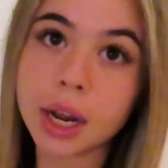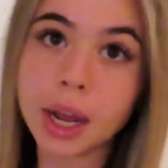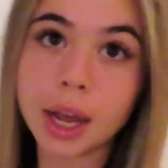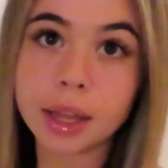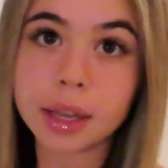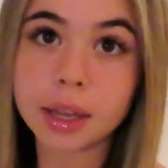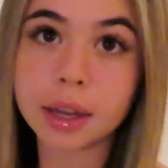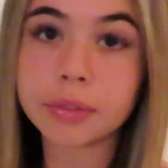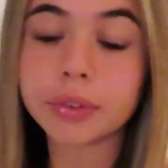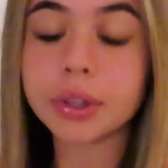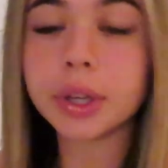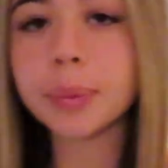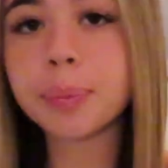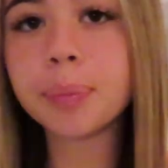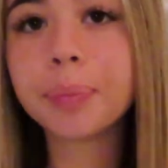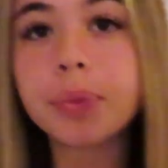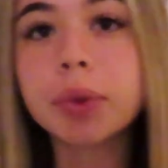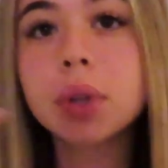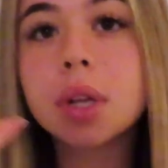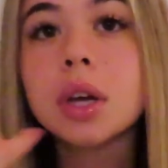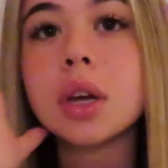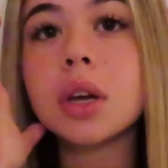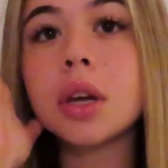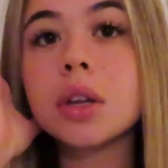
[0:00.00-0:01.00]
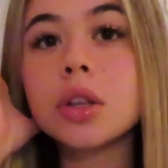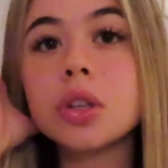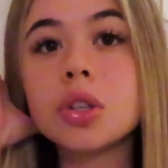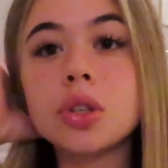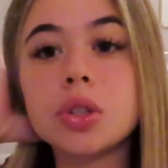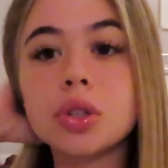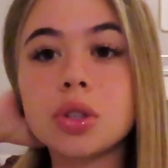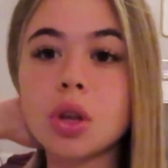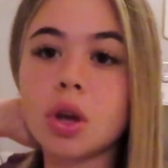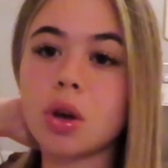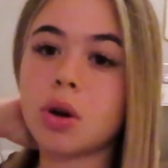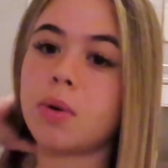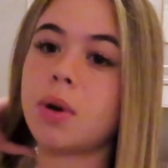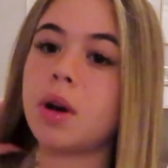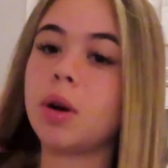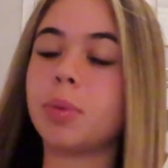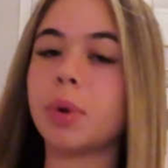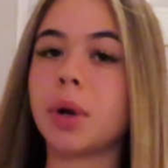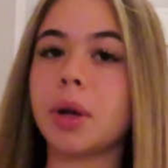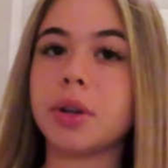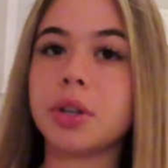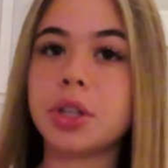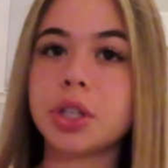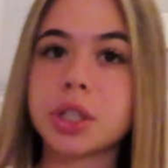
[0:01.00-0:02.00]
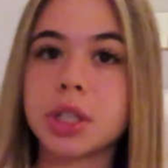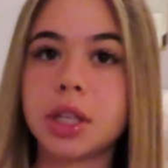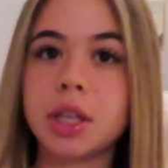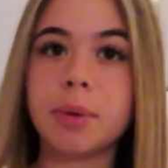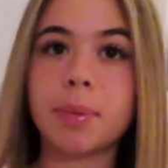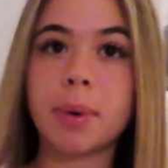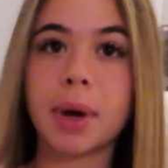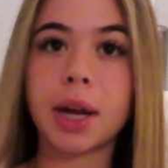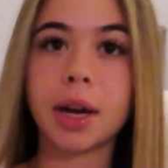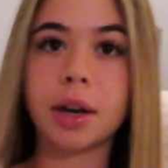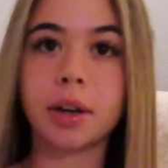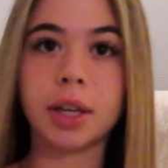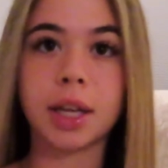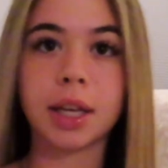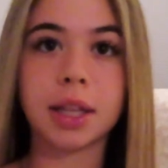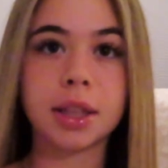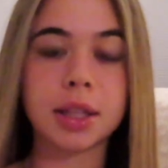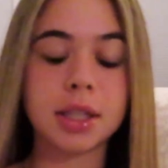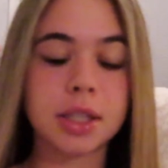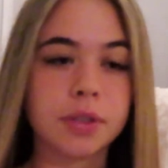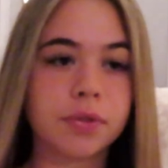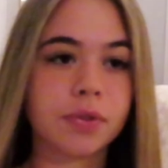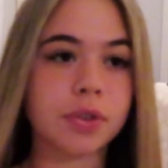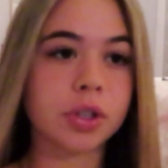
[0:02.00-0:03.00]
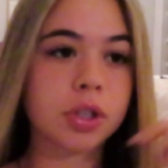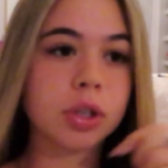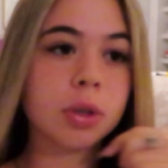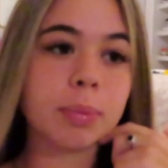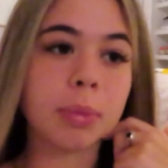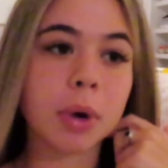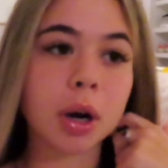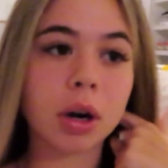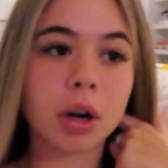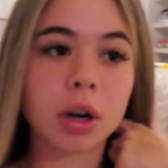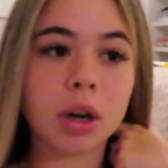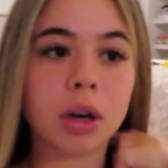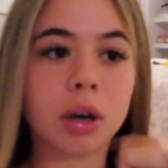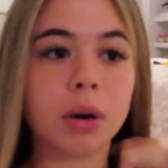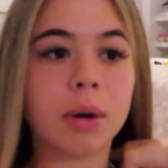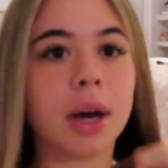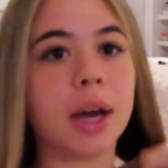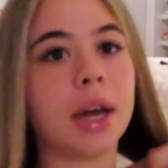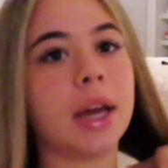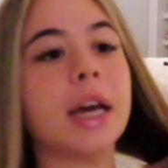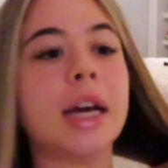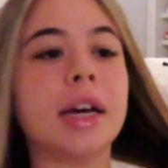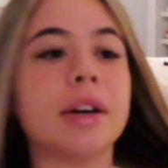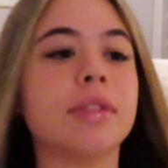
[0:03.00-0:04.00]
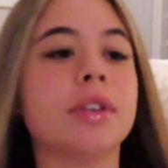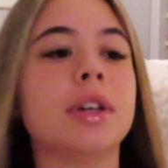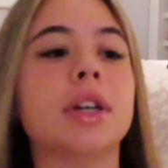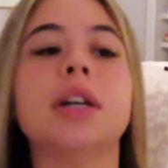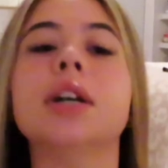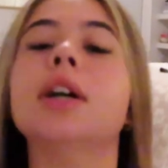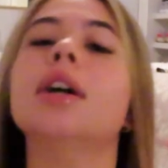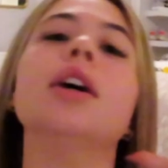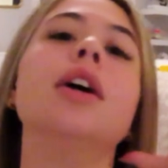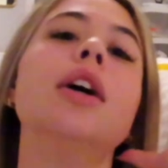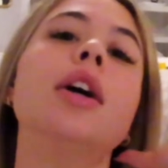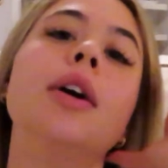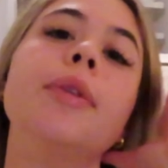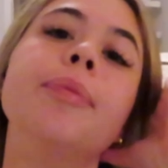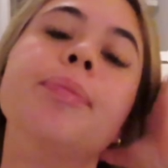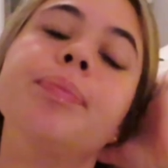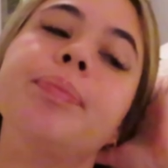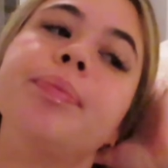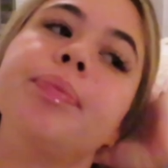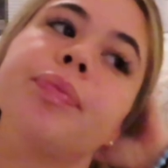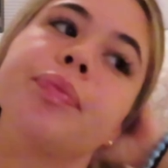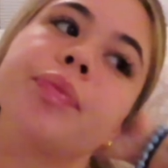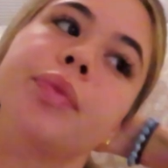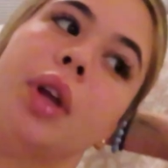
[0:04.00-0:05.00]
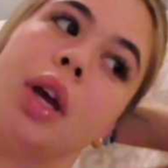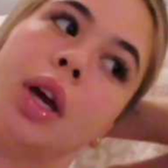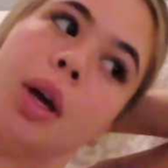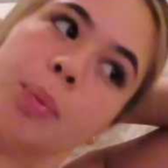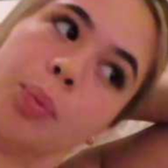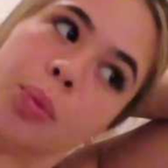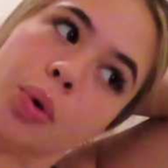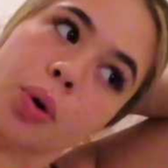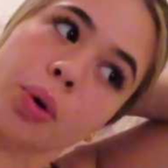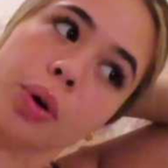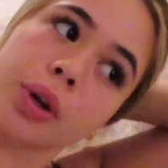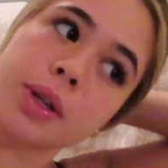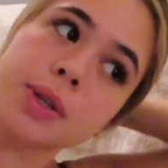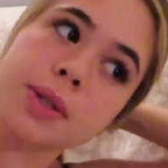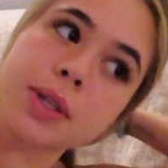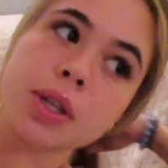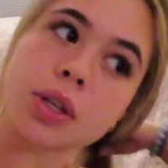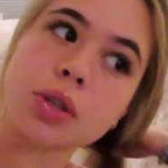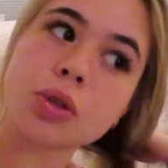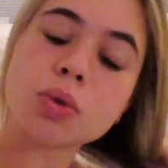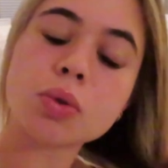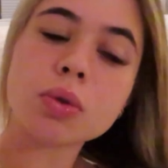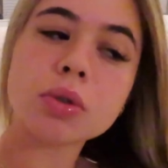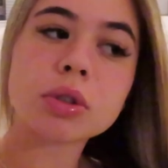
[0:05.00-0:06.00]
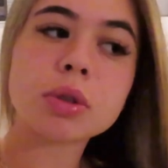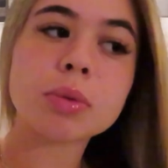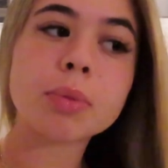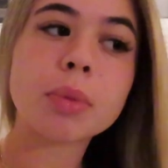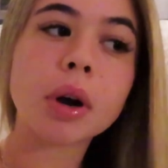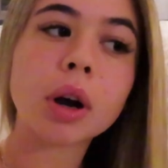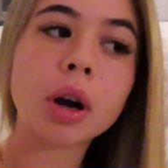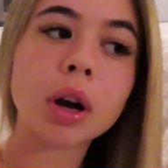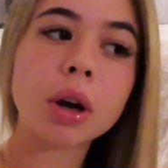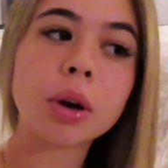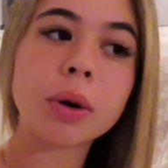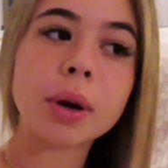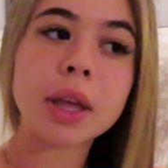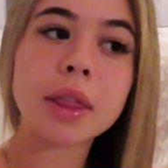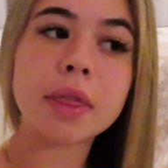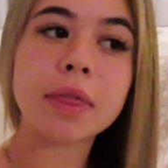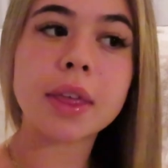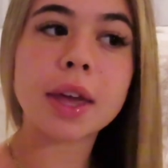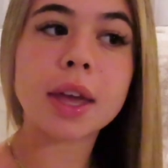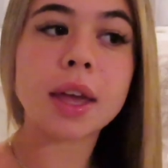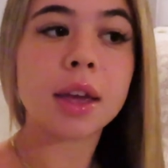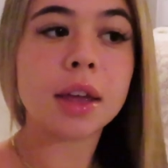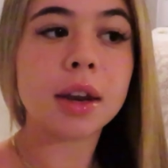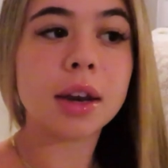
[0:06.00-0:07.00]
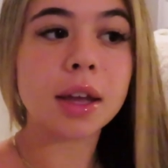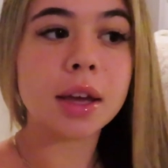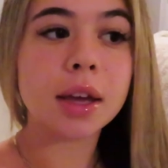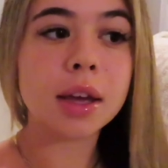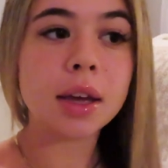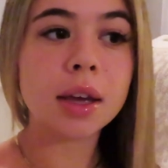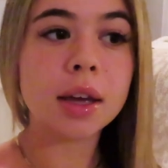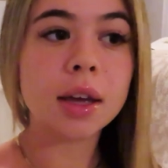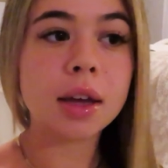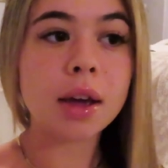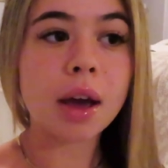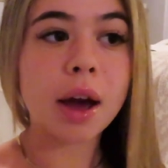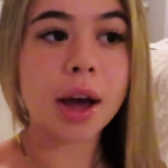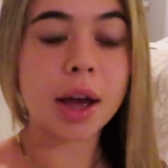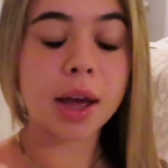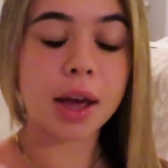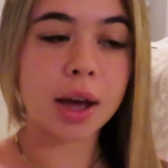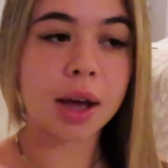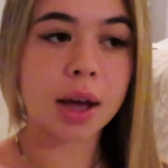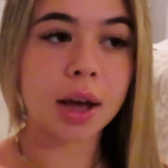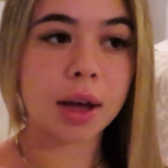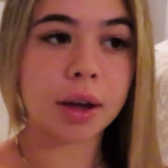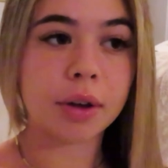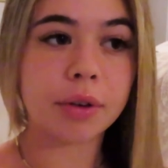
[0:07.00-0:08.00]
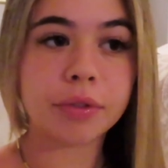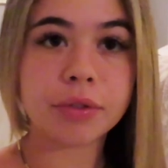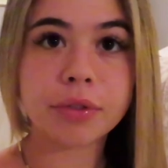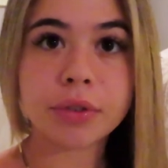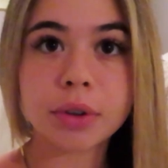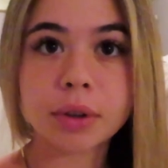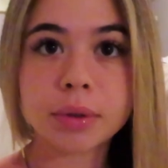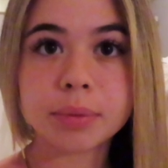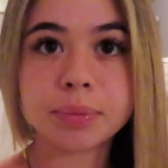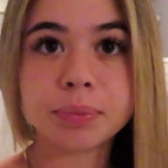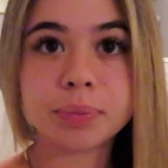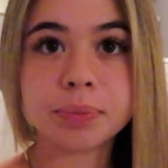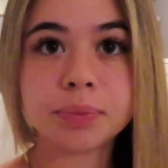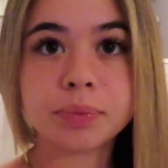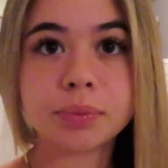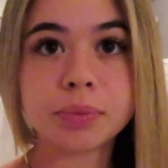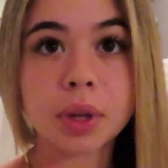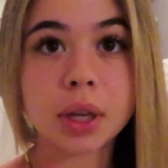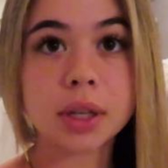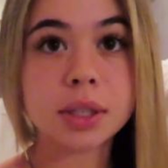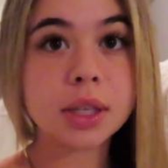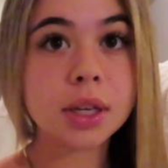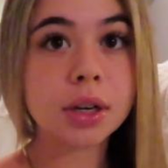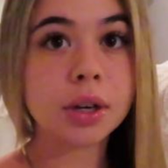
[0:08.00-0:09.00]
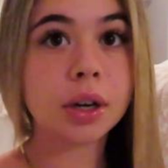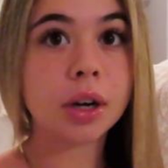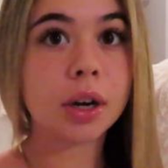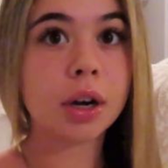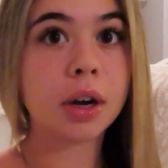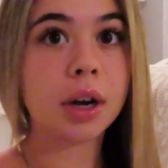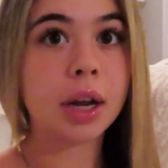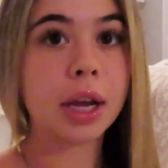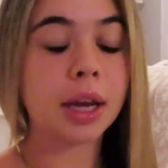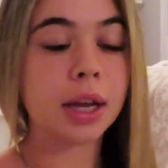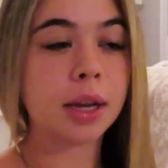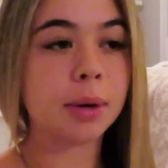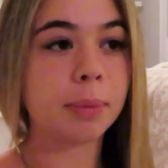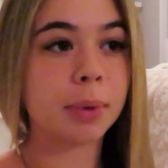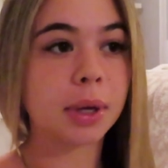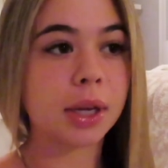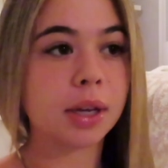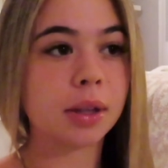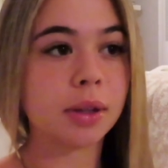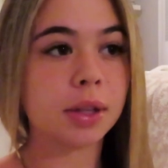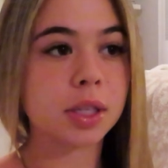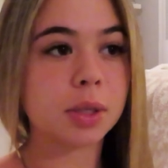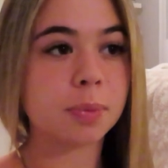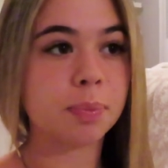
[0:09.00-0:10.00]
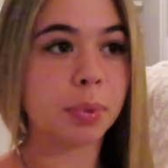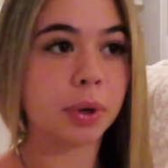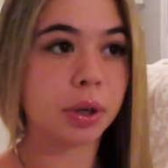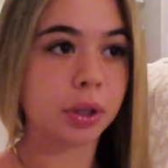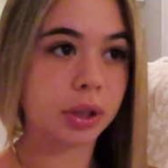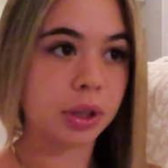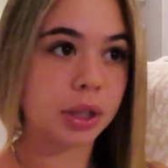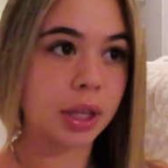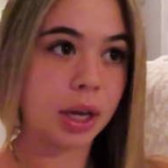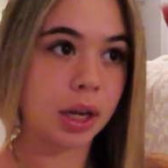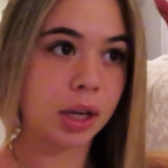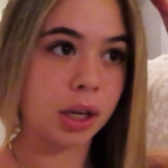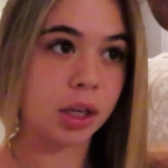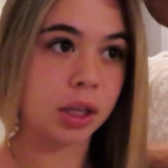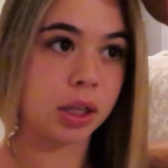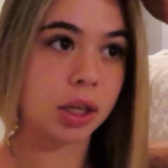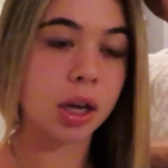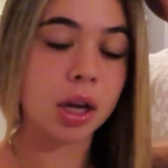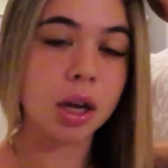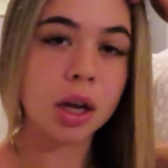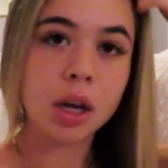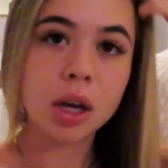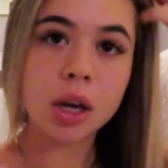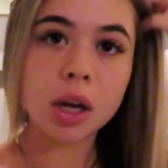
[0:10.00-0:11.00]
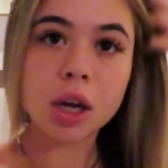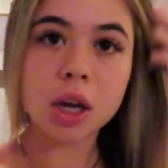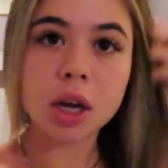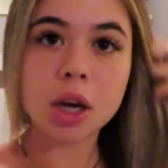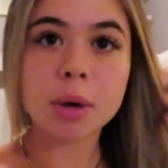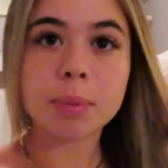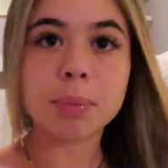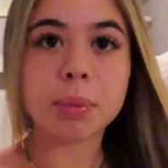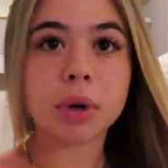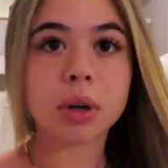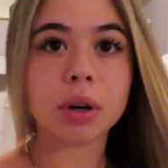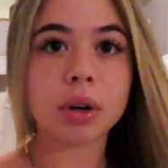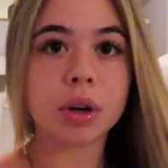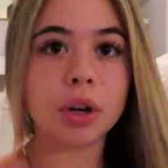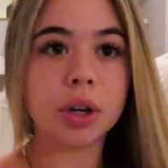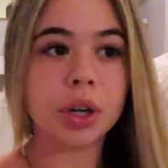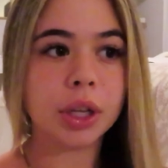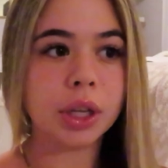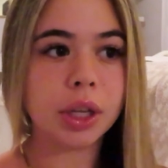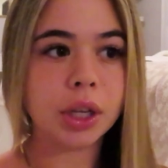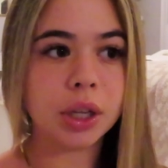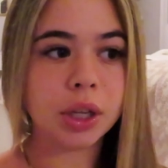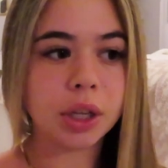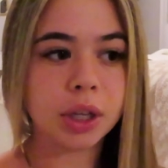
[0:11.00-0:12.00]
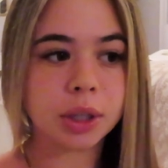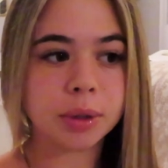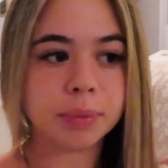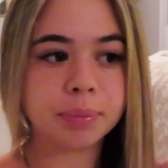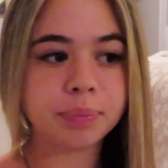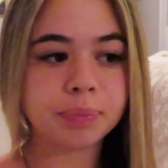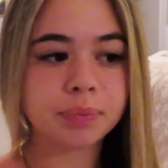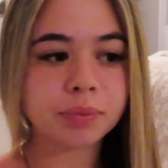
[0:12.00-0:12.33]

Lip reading: I love it. So I'll probably just keep my hair like this for tomorrow. I have a, going to see a school tomorrow, and then I have a dinner and Michaela's birthday party